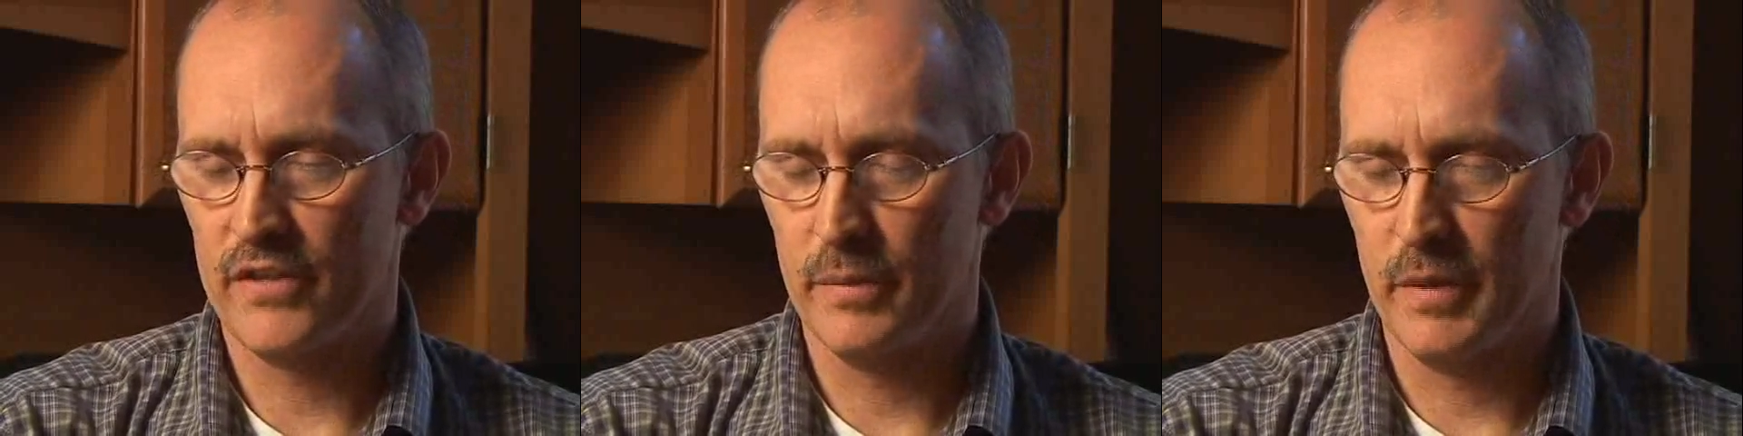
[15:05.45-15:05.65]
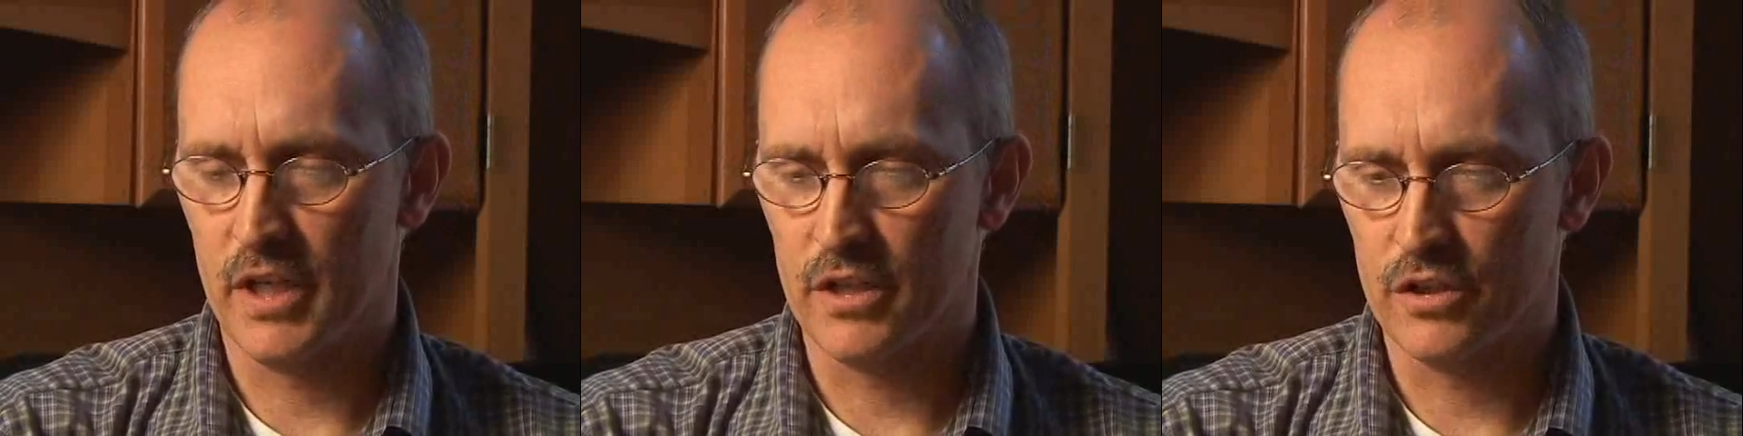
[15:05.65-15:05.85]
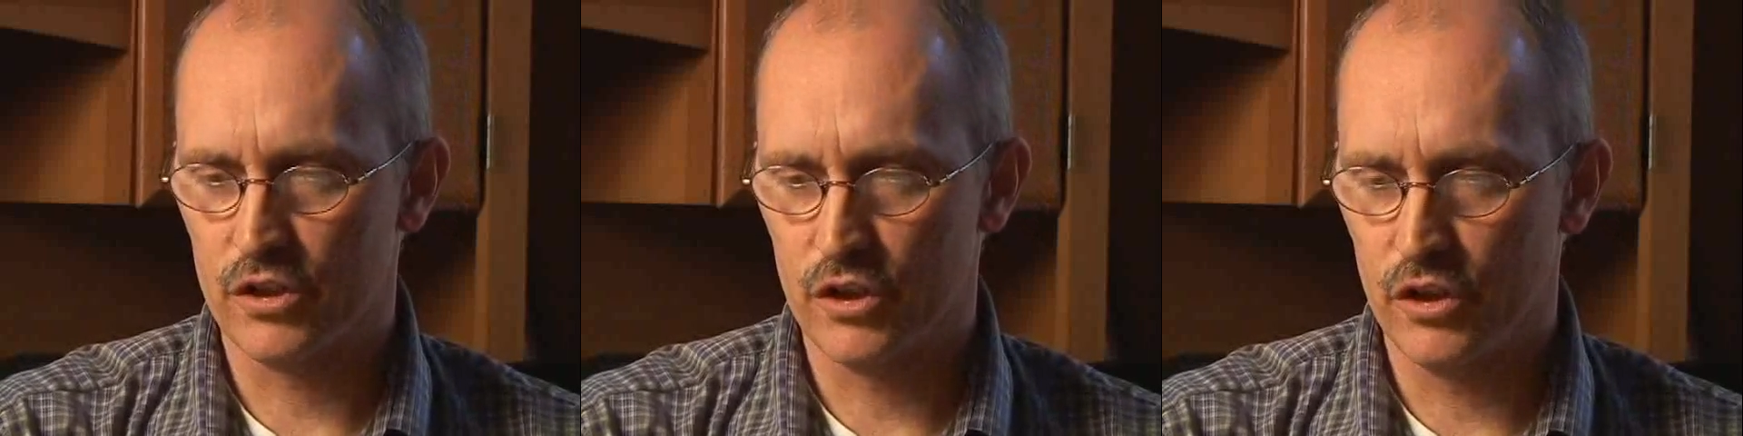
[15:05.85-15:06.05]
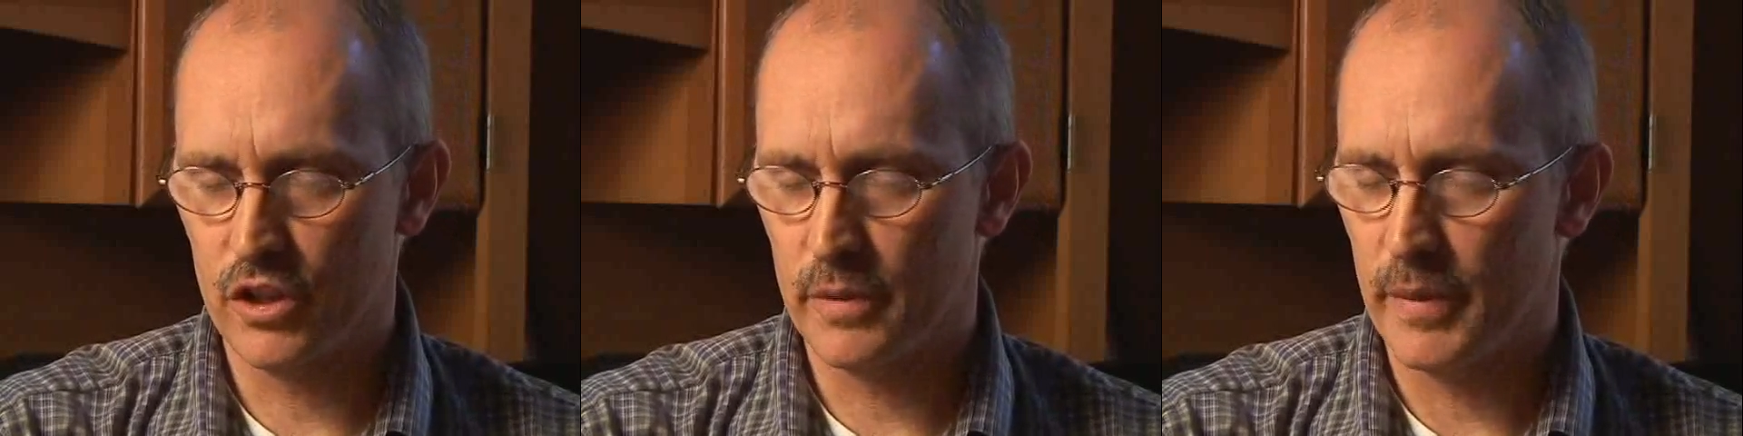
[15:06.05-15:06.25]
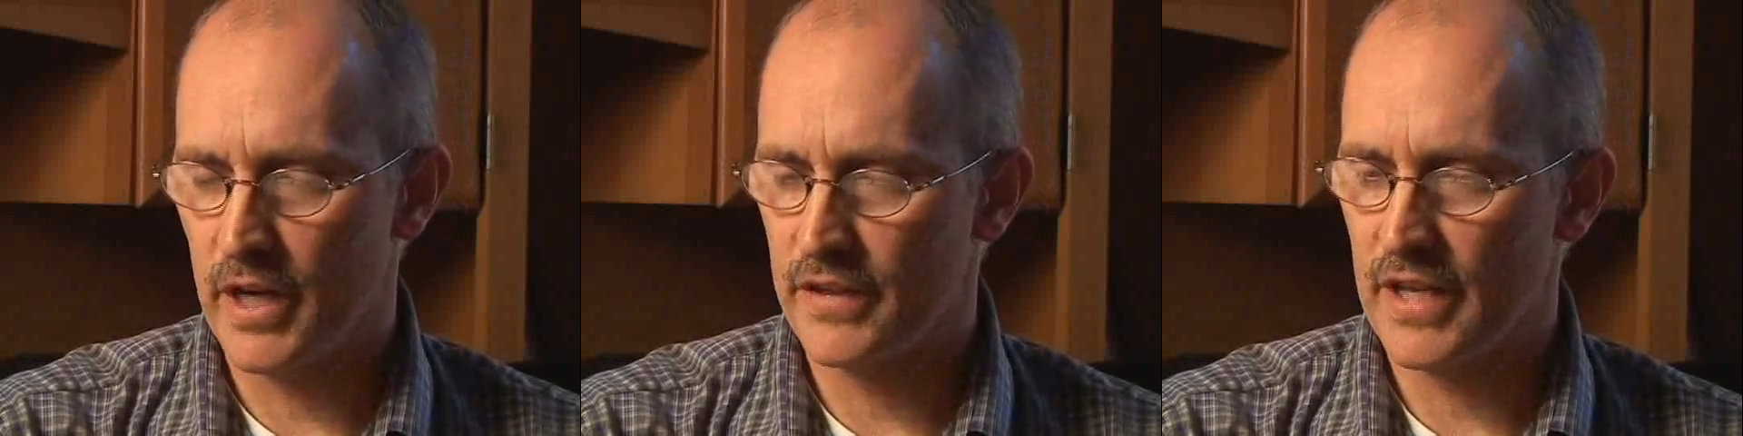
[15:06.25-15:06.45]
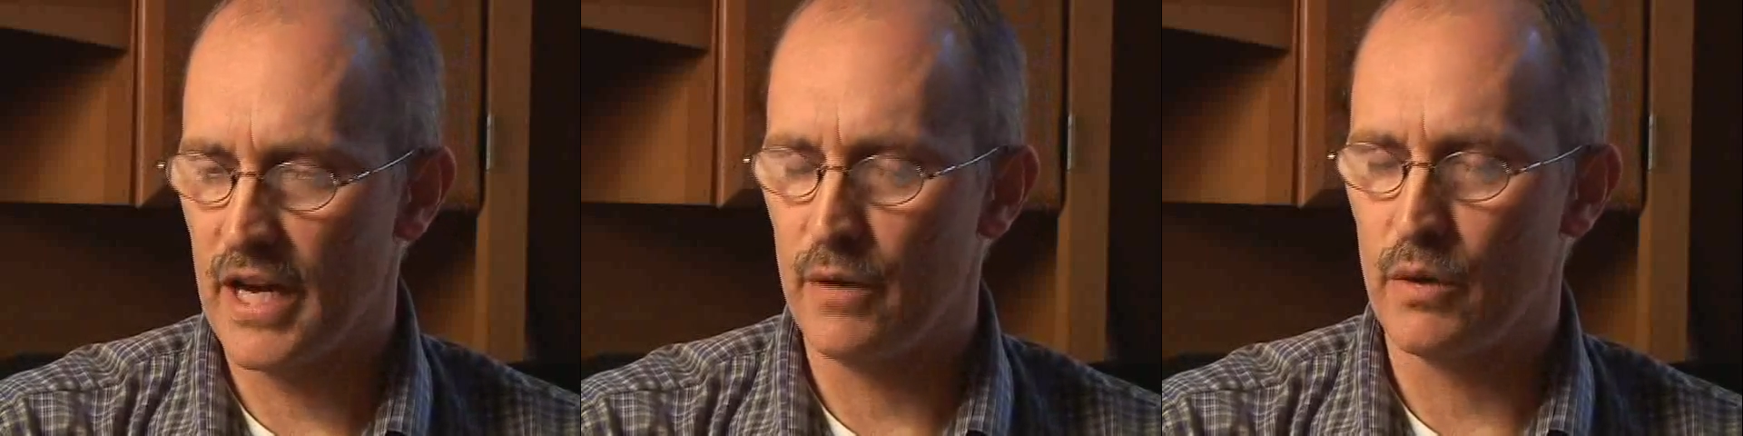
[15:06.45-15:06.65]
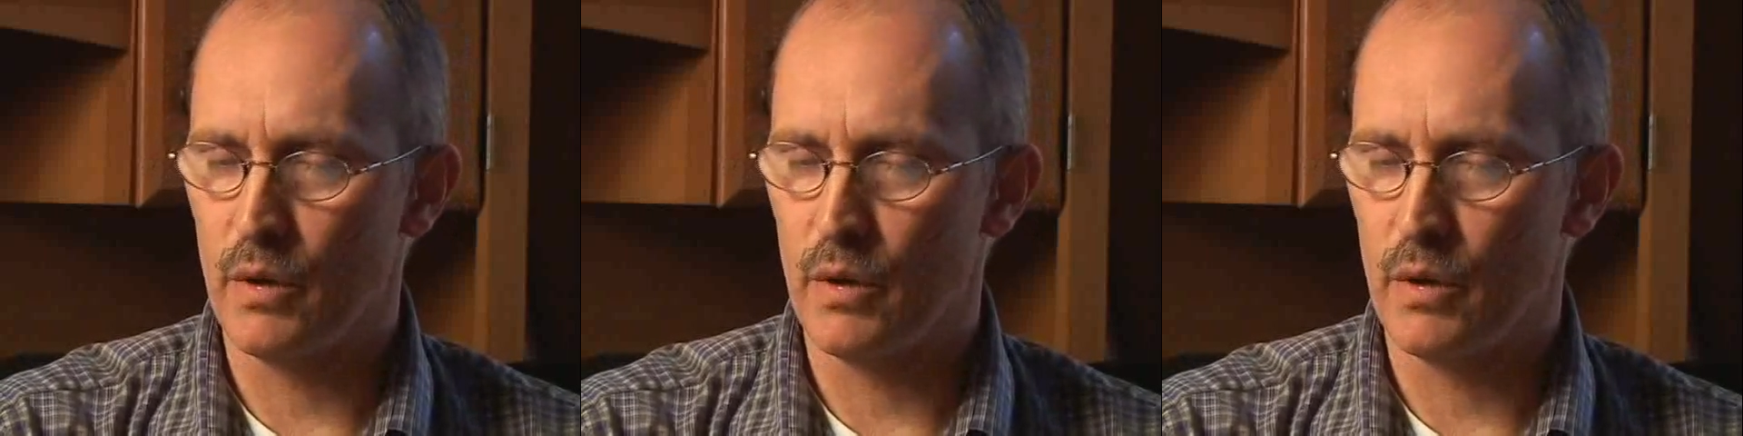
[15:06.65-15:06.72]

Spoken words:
to be concerned about that.